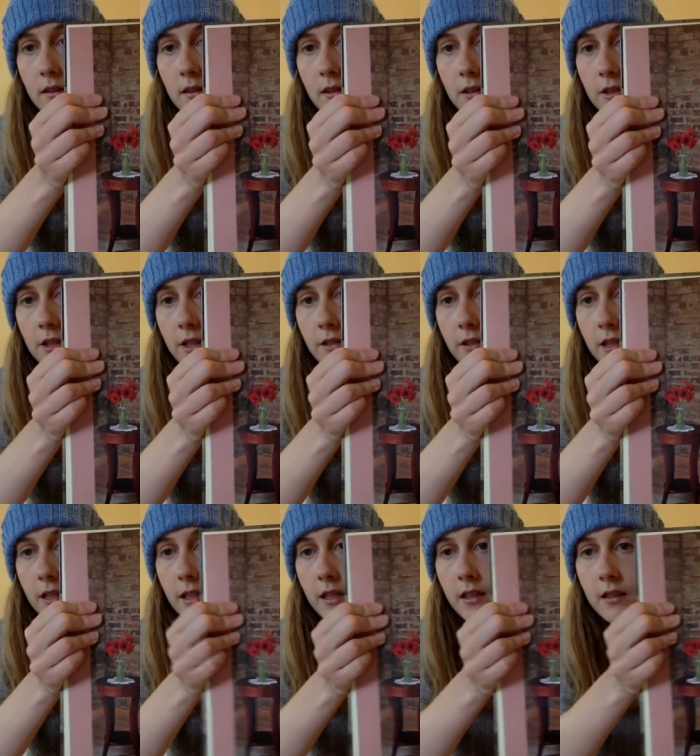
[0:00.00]
The
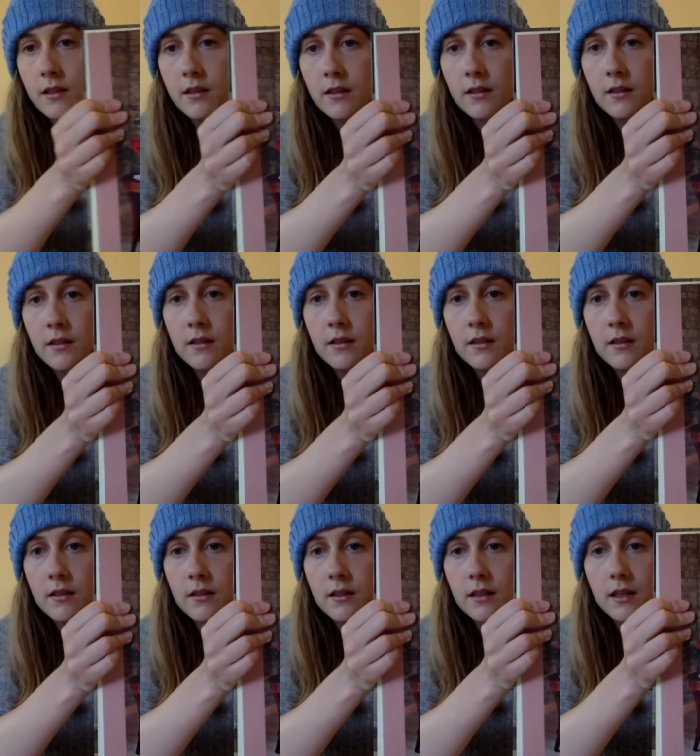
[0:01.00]
cherry
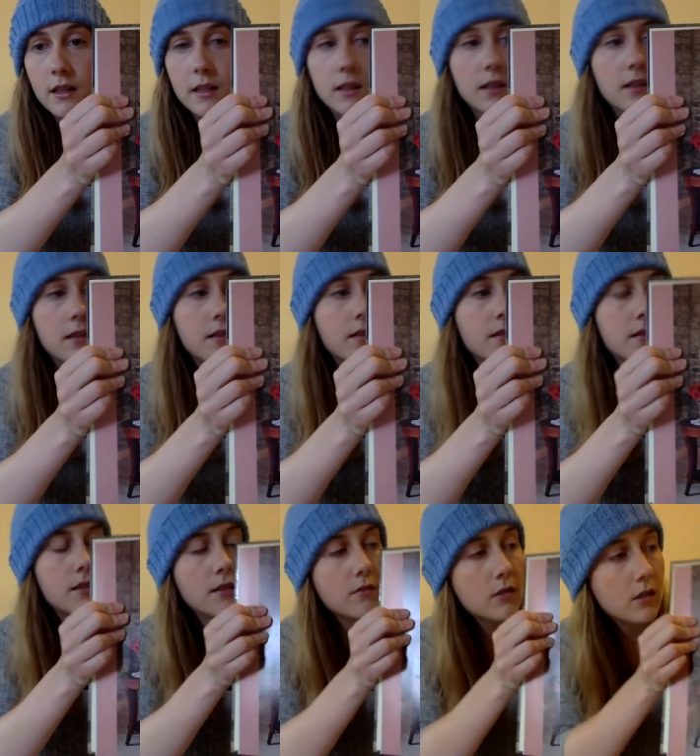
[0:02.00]
cardigan.
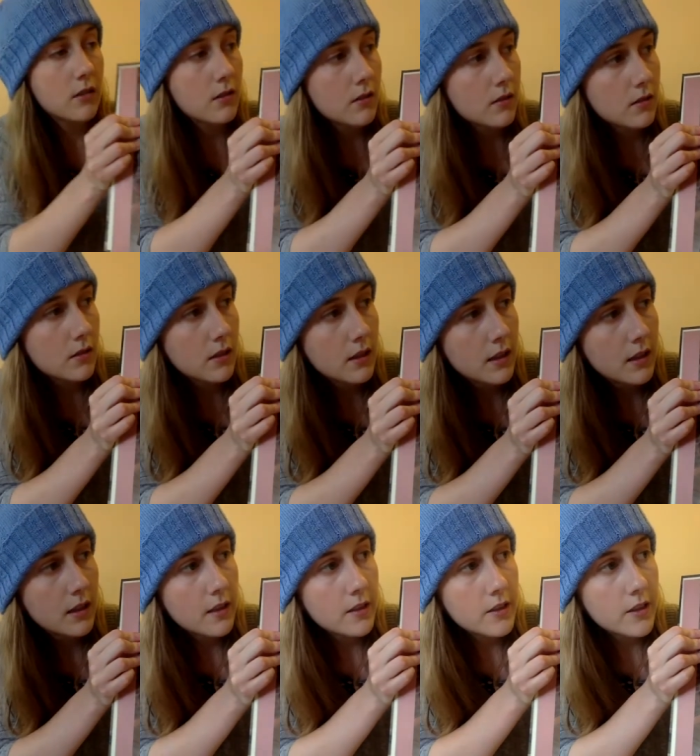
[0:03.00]
Is that what it was called?
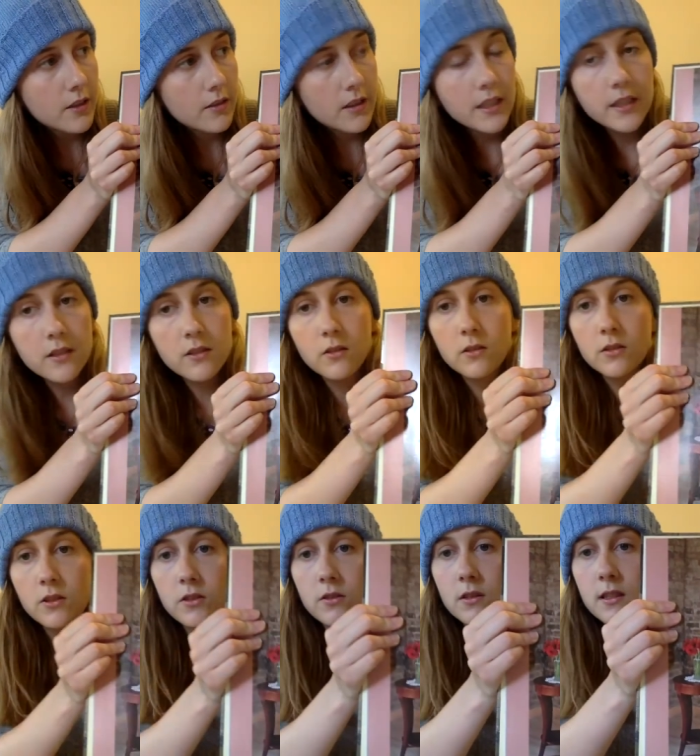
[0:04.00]
cherry
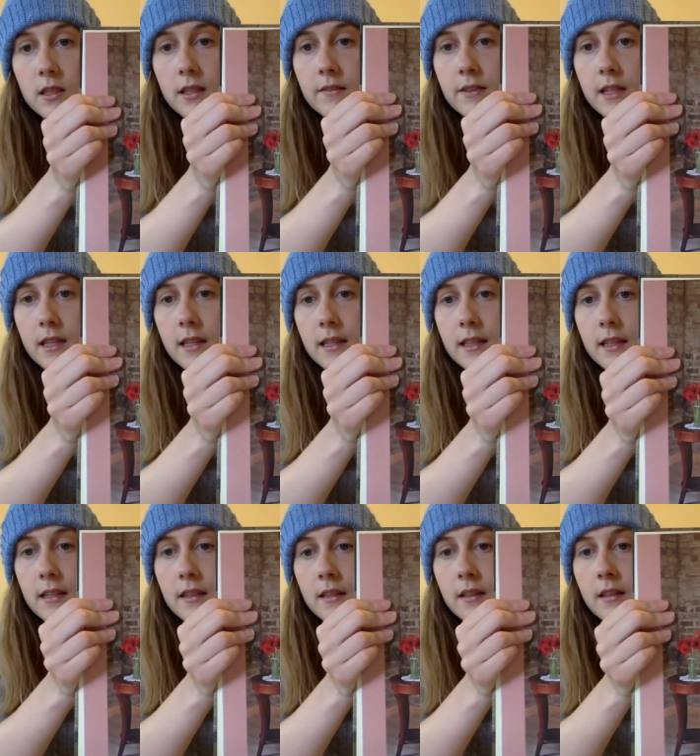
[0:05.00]
short sleeved
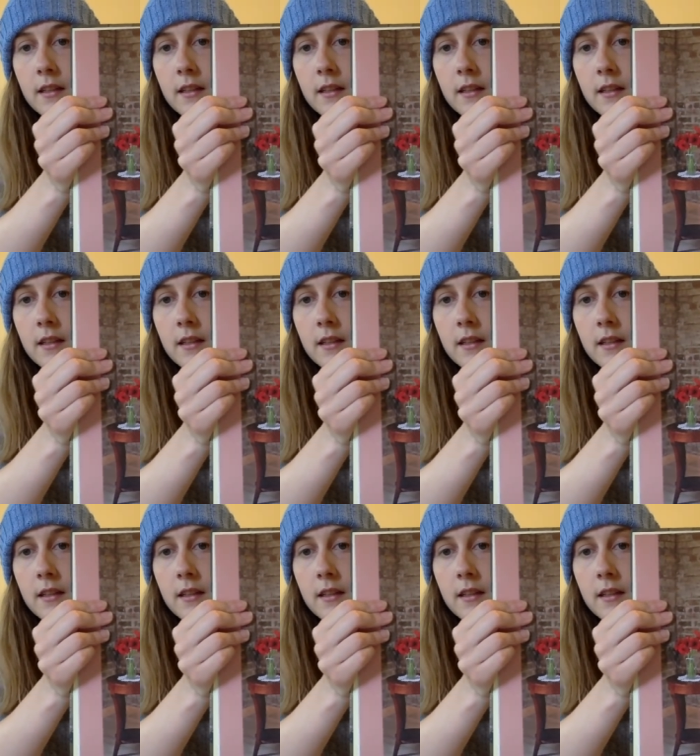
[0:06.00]
cardigan.